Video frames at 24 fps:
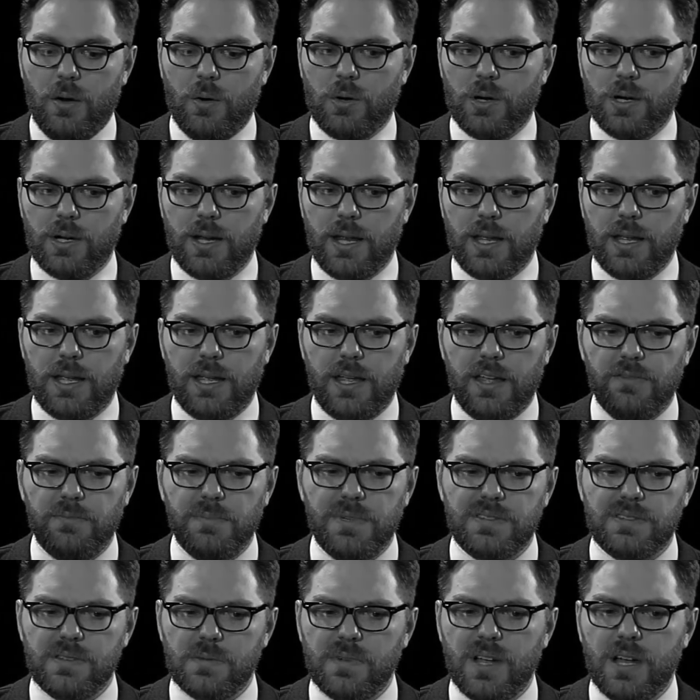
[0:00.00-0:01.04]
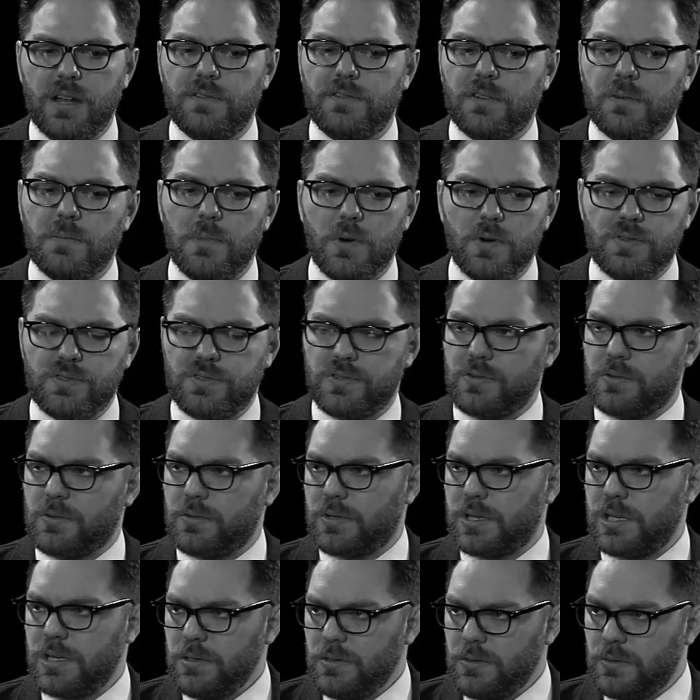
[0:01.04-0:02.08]
Or give me some kind of
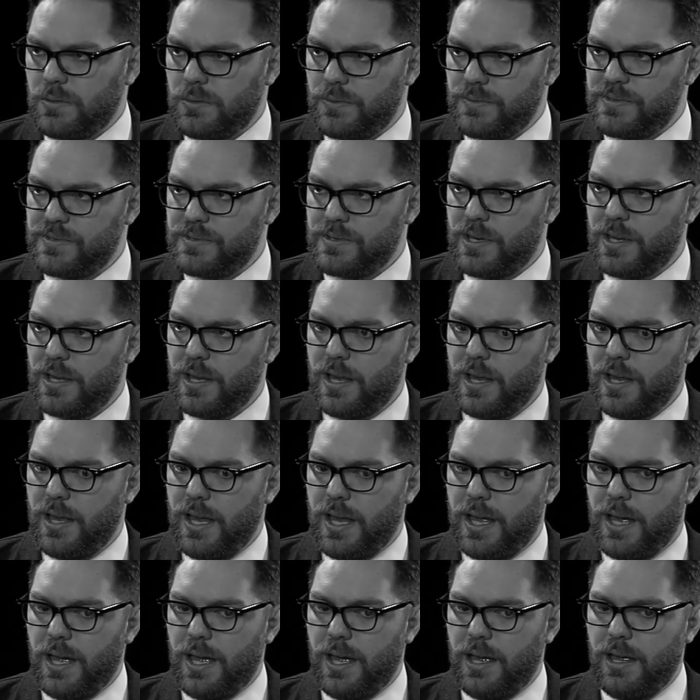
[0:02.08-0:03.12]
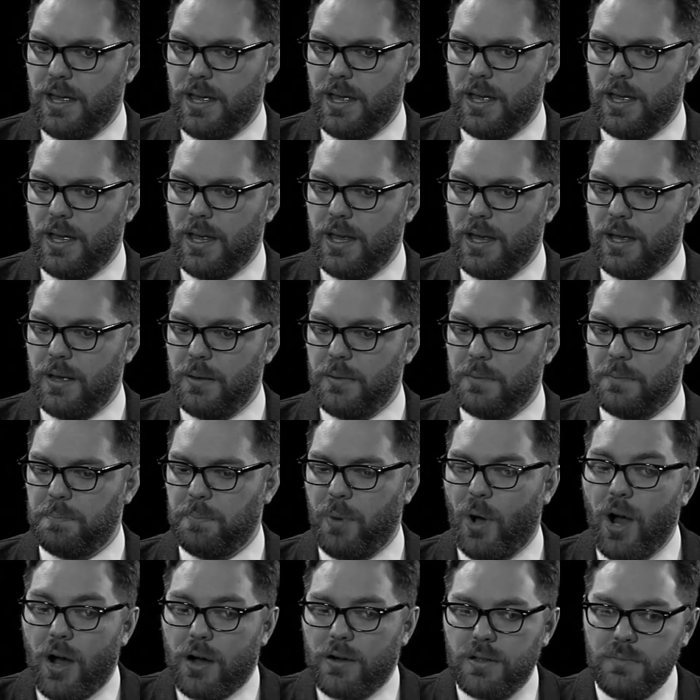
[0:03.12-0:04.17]
emotional cues.
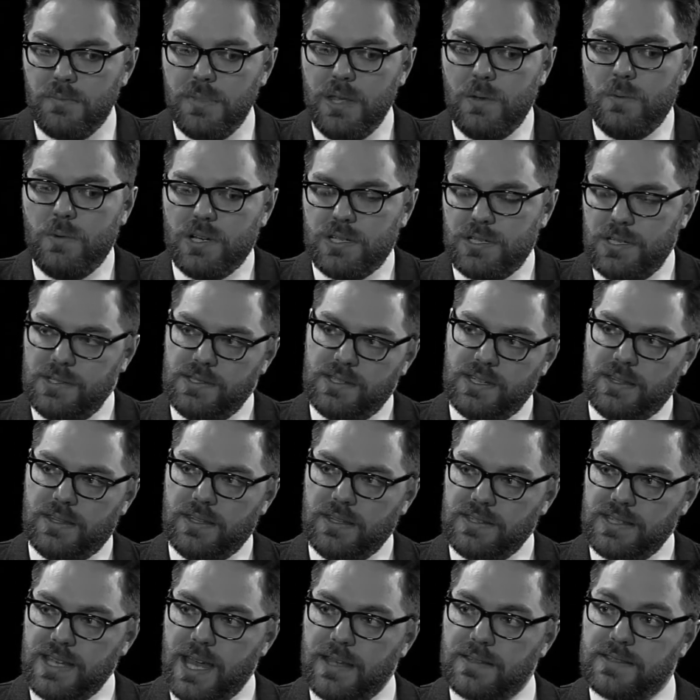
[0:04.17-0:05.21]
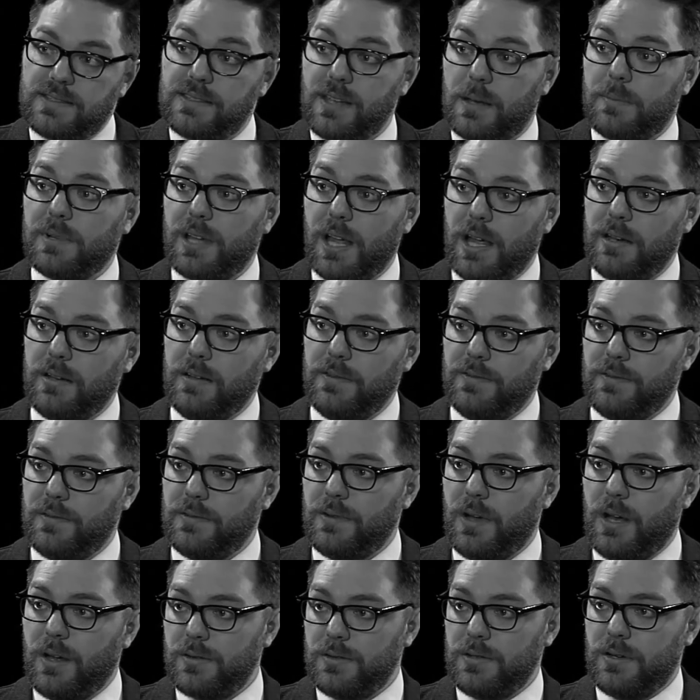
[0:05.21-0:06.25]
Part of me wishes that this had some kind of
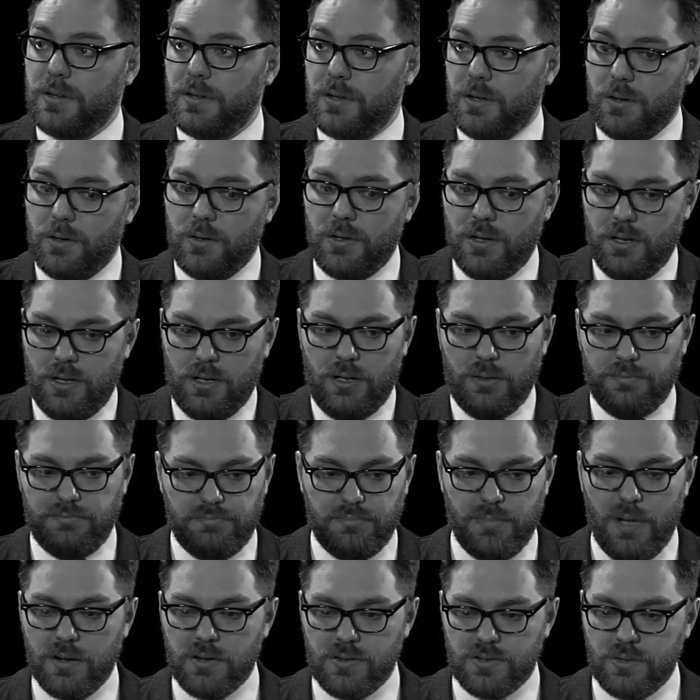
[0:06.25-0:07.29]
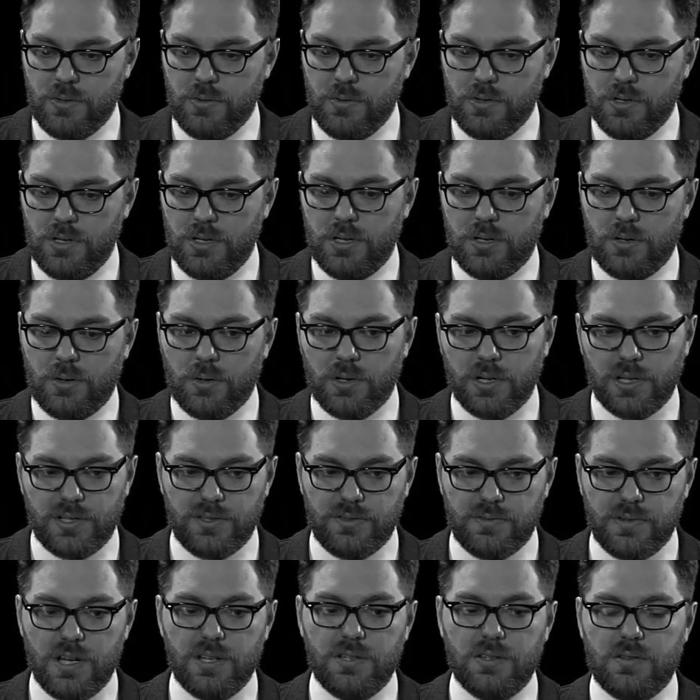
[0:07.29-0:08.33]
underscore or
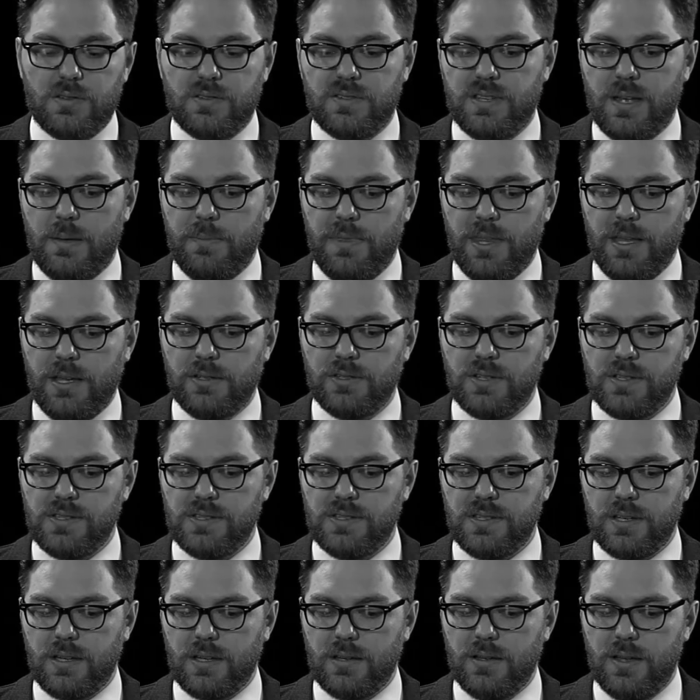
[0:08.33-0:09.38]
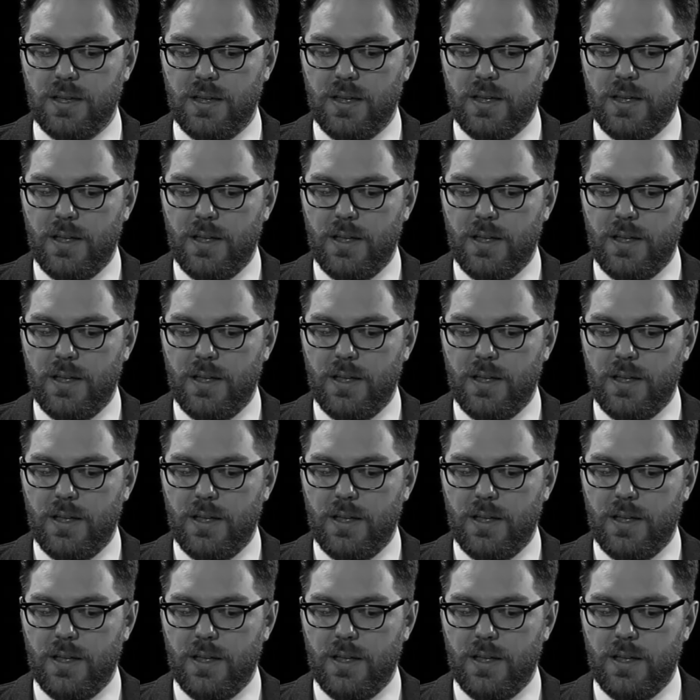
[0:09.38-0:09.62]
orchestration or something just to